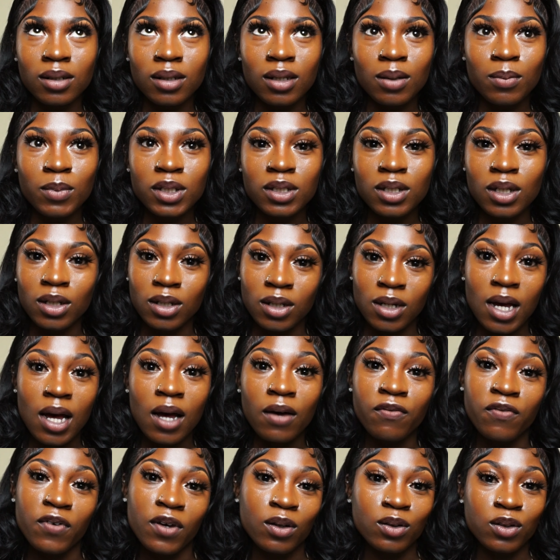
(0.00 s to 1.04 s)
let me tell you, I
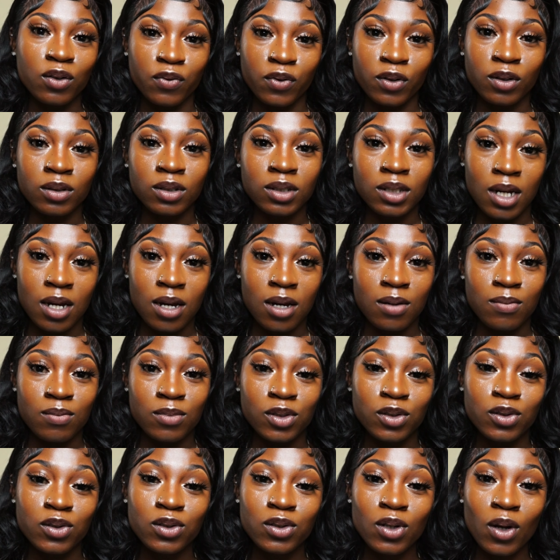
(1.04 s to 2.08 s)
failed the first time.
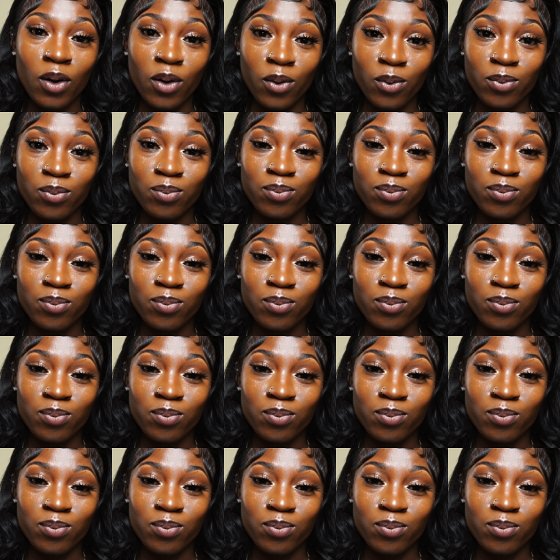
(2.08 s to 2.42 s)
So